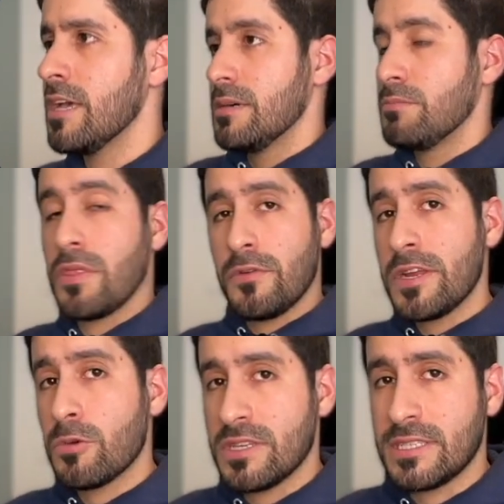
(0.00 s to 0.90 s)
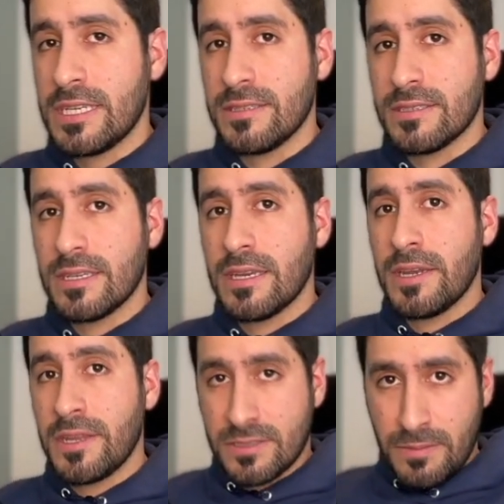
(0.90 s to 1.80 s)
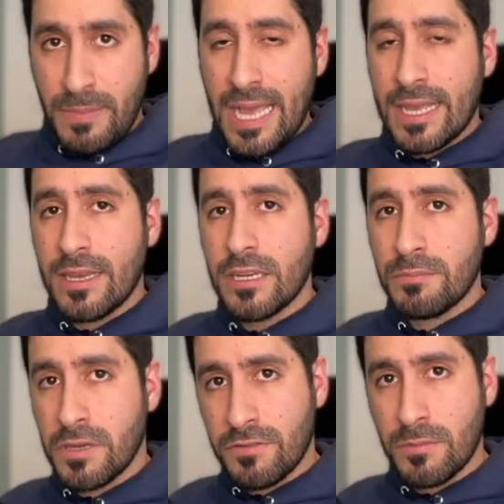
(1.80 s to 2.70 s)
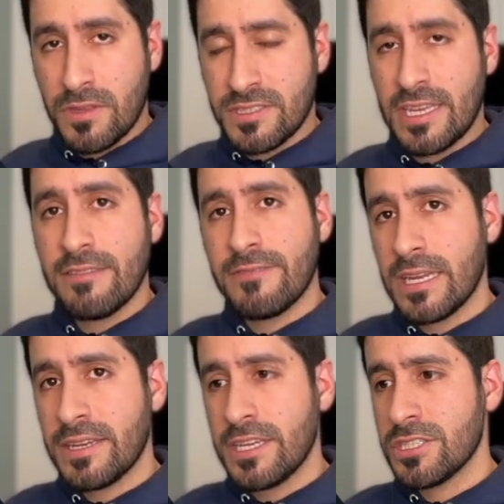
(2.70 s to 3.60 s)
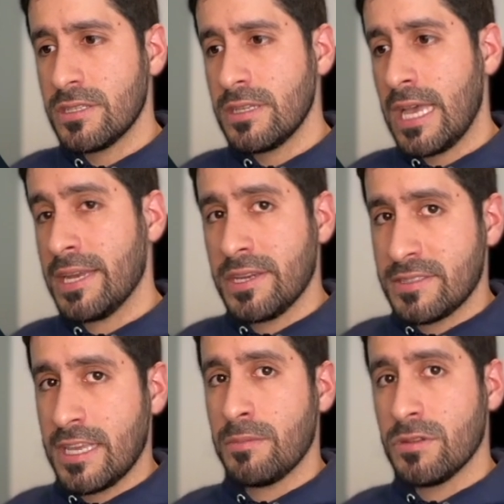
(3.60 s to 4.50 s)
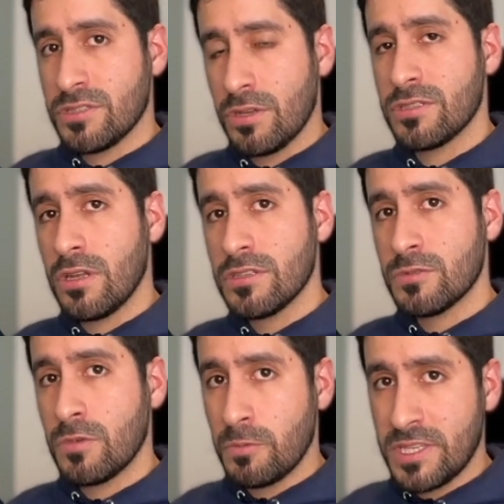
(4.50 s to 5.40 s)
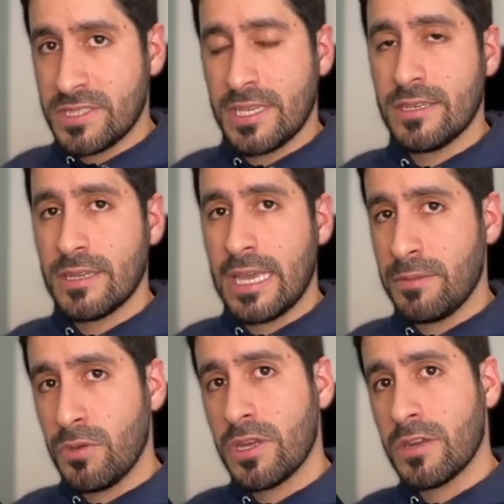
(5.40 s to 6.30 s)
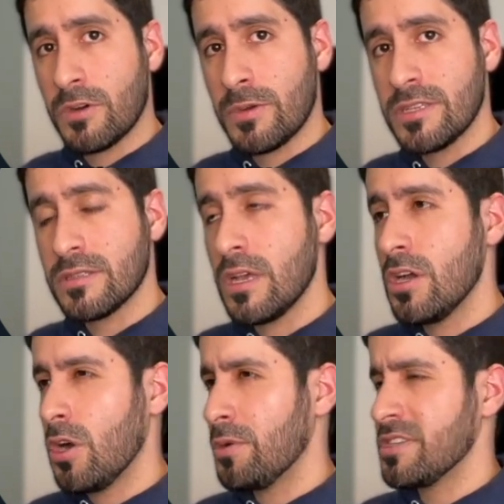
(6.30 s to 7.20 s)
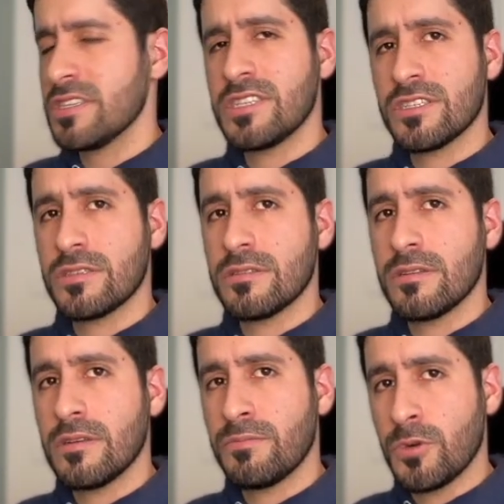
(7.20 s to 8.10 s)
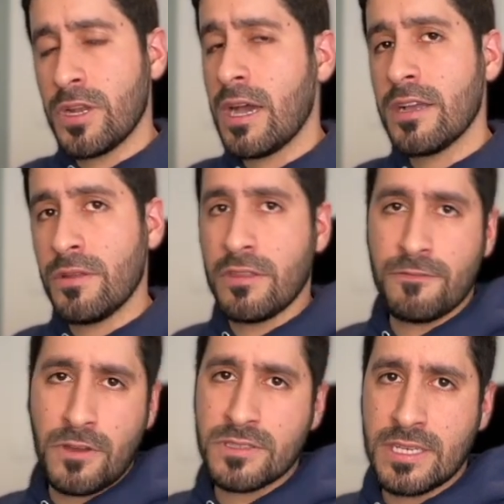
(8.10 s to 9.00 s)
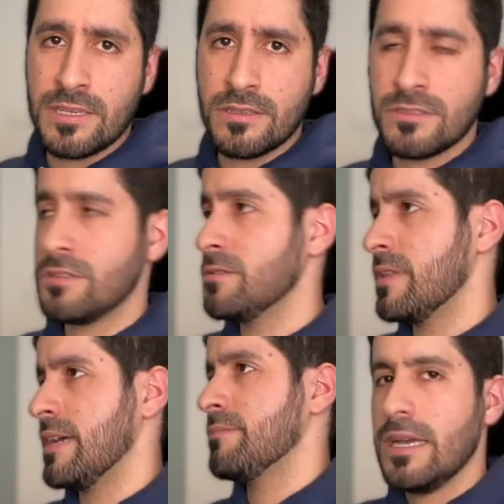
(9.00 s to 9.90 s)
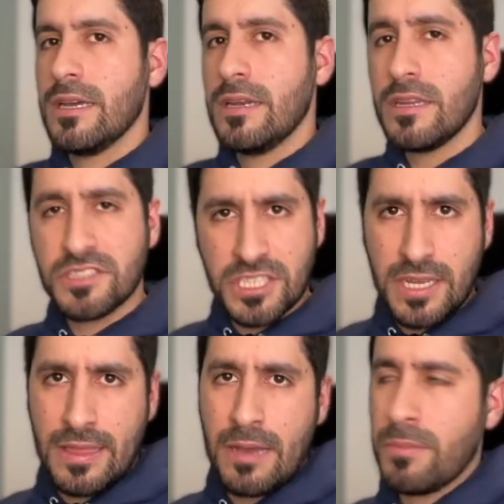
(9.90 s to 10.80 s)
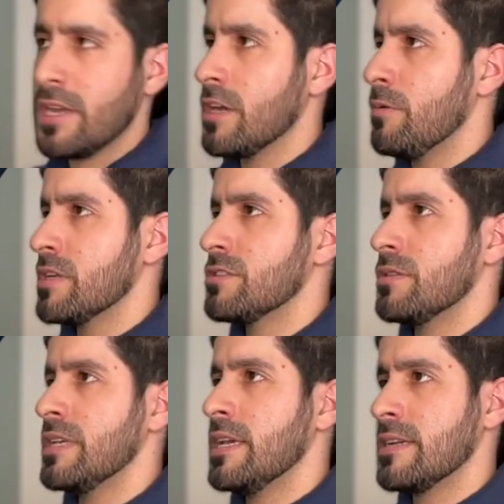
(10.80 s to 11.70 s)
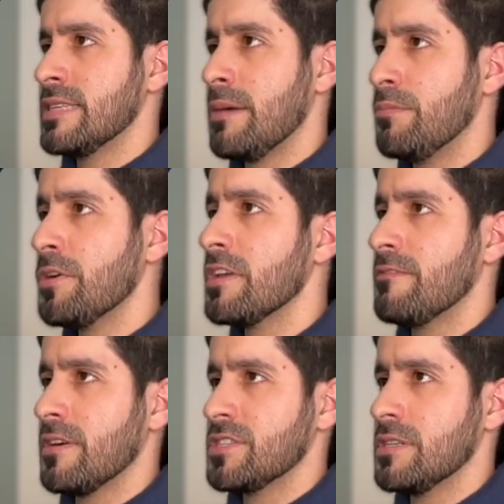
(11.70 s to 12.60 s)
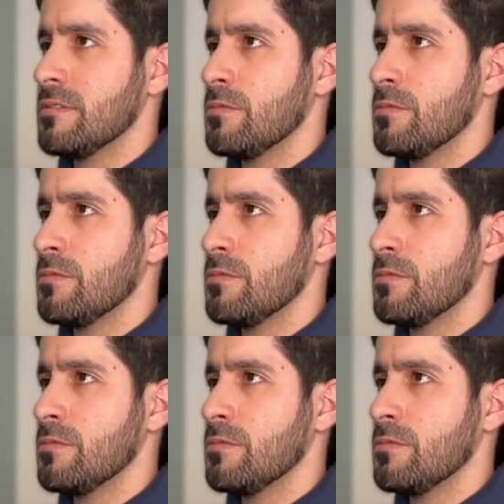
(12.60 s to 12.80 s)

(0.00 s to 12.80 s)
But the real question is, does the backend perform the same validation and disables those slots when we send a booking request, or does it just rely on the front end to do that? Let's check that by going to the exam booking function.